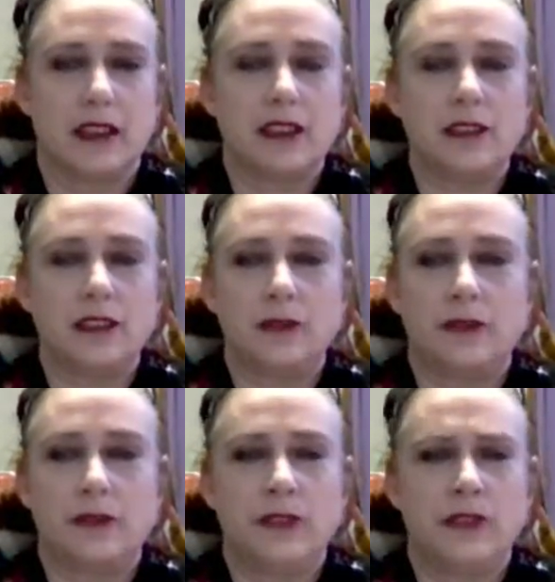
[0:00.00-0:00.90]
you've
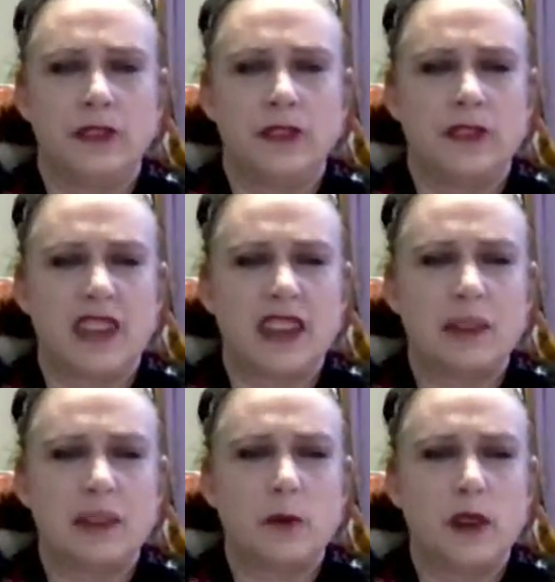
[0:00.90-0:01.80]

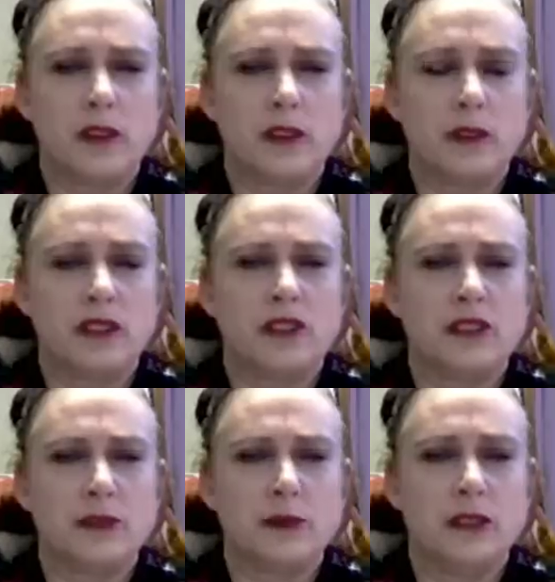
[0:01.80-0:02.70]
taken what you can
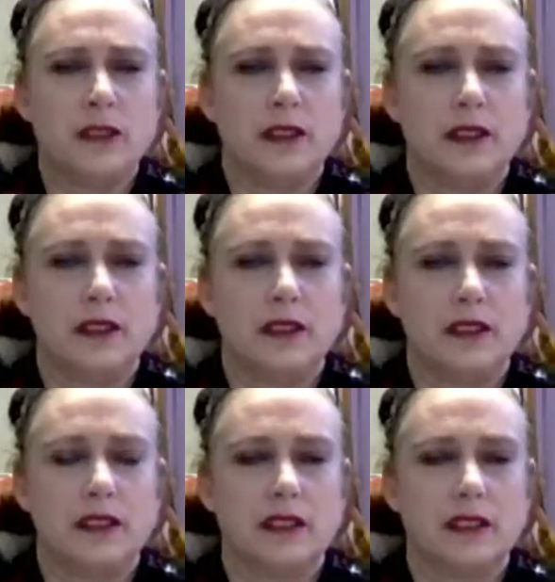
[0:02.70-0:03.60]
do,
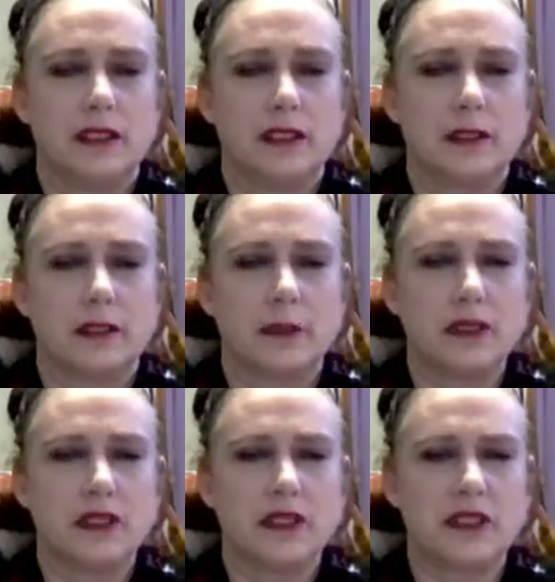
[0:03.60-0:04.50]
what
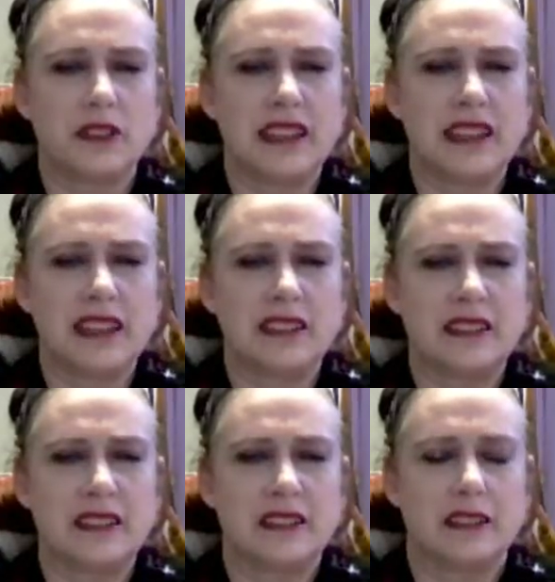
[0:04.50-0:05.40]
you can create,
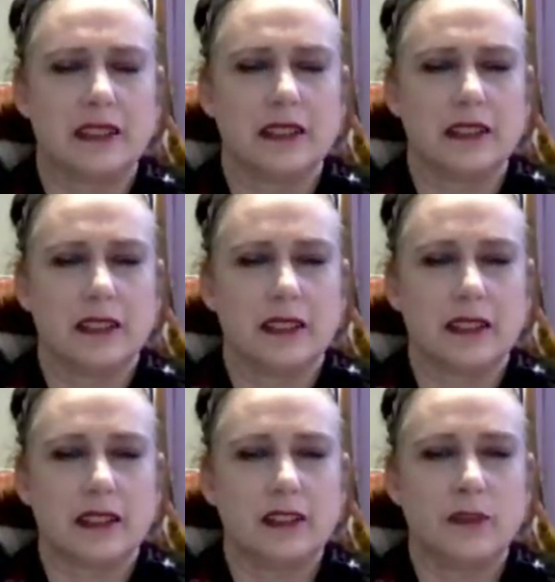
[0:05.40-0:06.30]

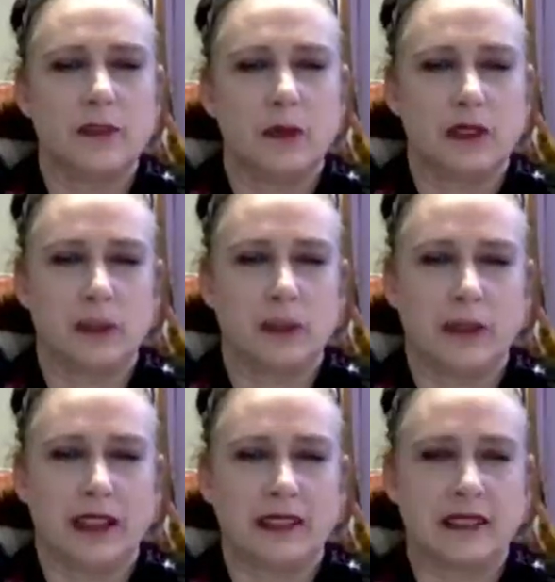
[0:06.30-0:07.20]
and you've
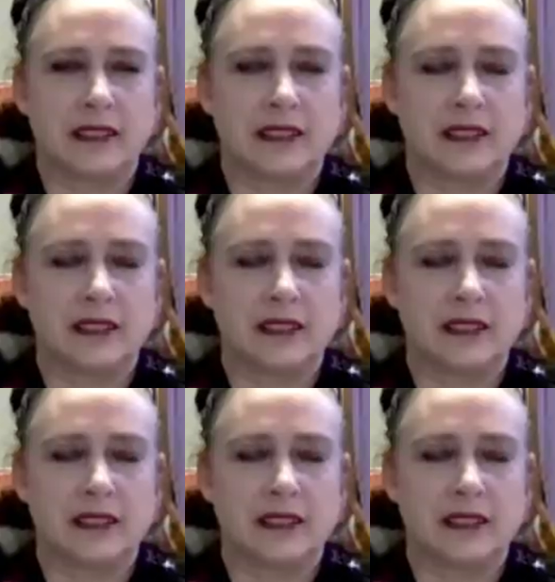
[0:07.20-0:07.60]
multiplied it.